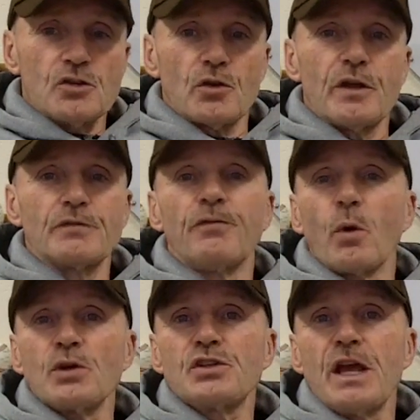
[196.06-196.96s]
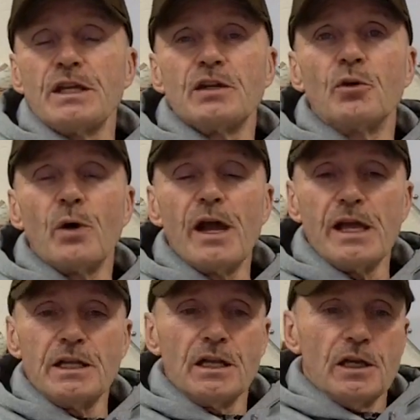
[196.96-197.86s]
So that forced Eddie
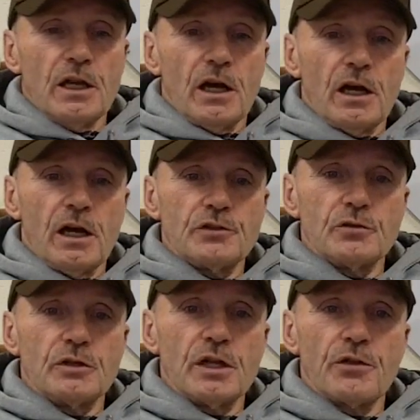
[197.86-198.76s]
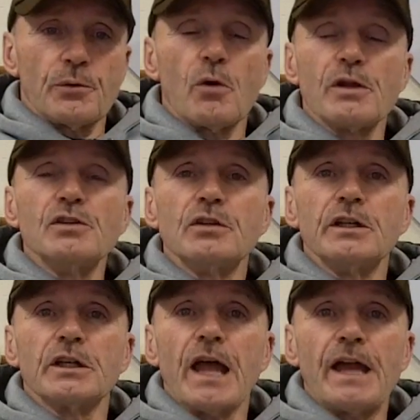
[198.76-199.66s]
Gray uh, to get thrown into
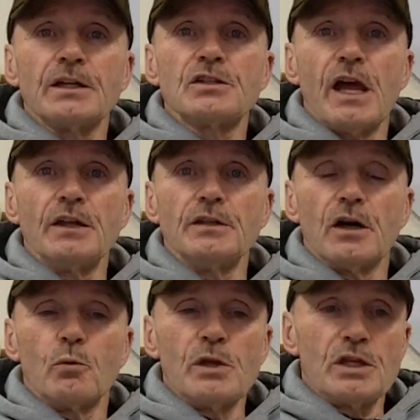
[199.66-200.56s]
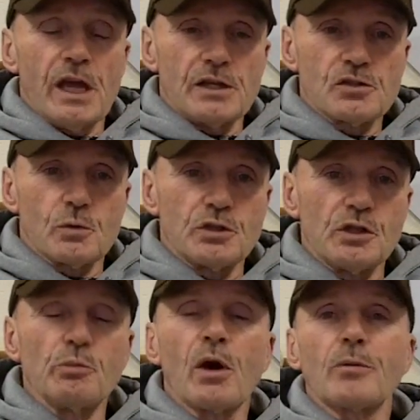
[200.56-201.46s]
the Atlantic 10 uh, weekends, which
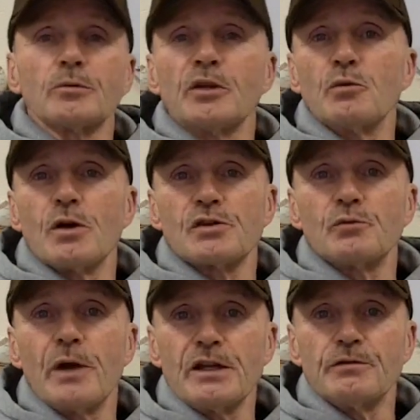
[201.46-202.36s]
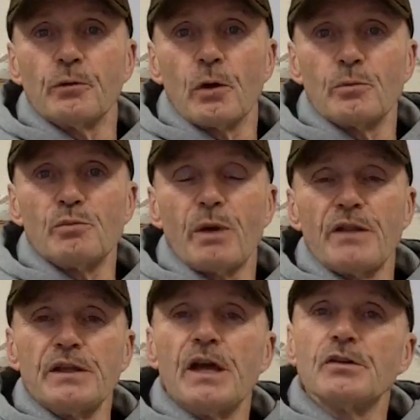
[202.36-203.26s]
he probably wasn't ready for. But
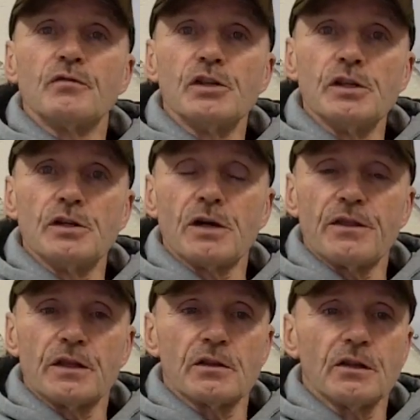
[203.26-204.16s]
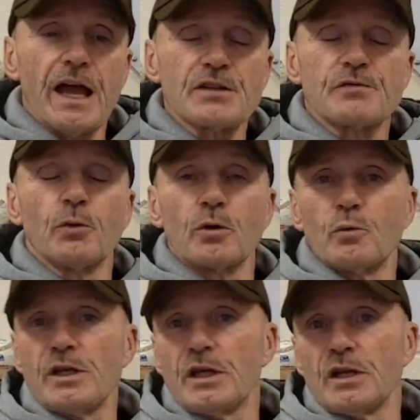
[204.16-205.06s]
by the end of the year, I think the last four
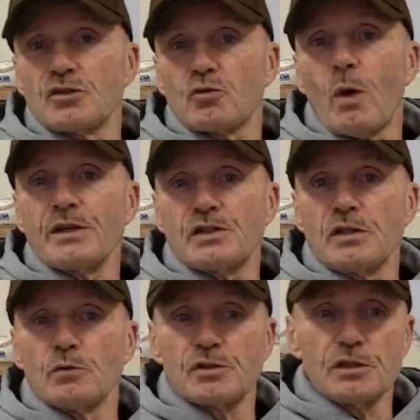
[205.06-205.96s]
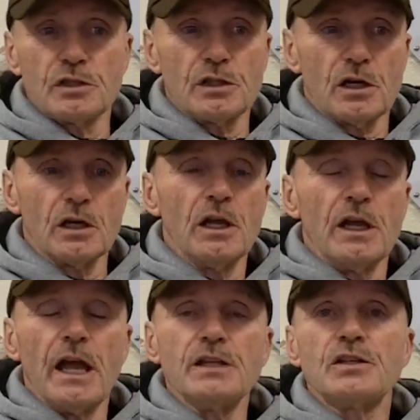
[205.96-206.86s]
weekends, twice he was the uh,
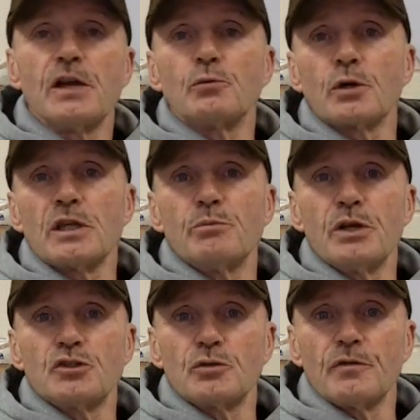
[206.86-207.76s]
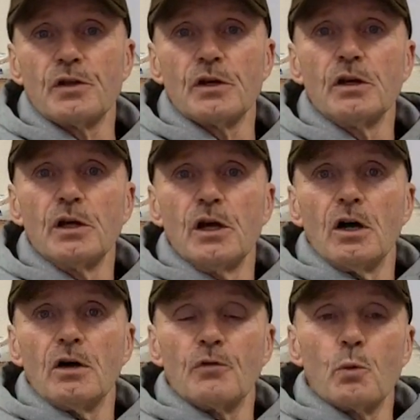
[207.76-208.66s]
A10 rookie pitcher of the
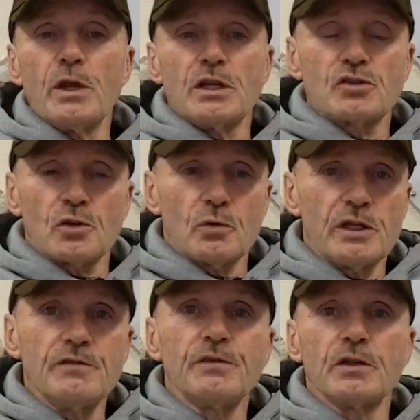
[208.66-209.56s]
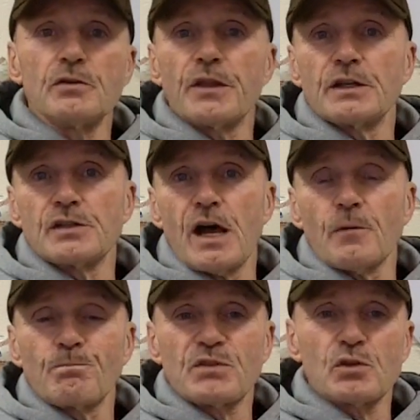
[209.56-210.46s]
of the week. So he figured things
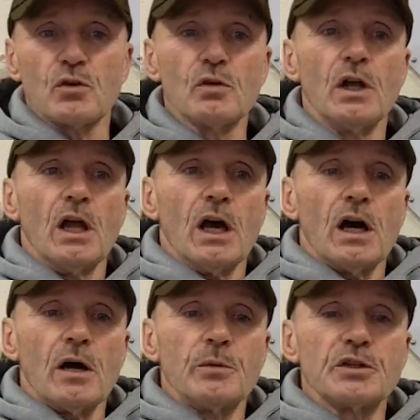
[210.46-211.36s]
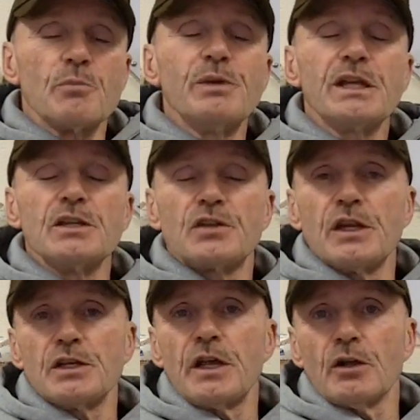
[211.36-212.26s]
out. So, uh, but the biggie is
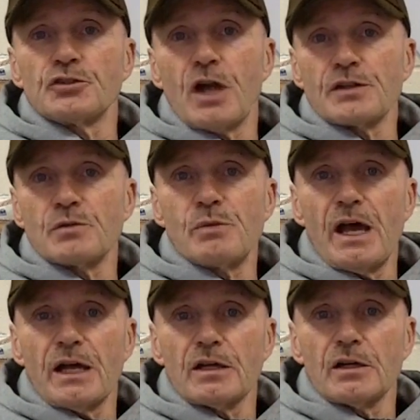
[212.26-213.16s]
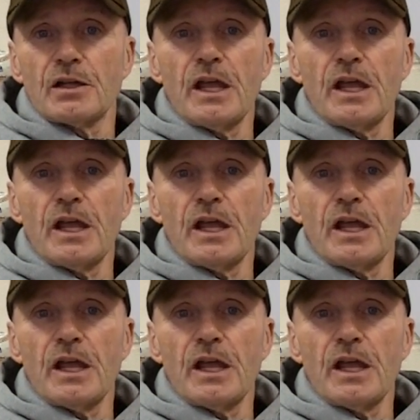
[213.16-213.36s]
getting Kale Johnson back.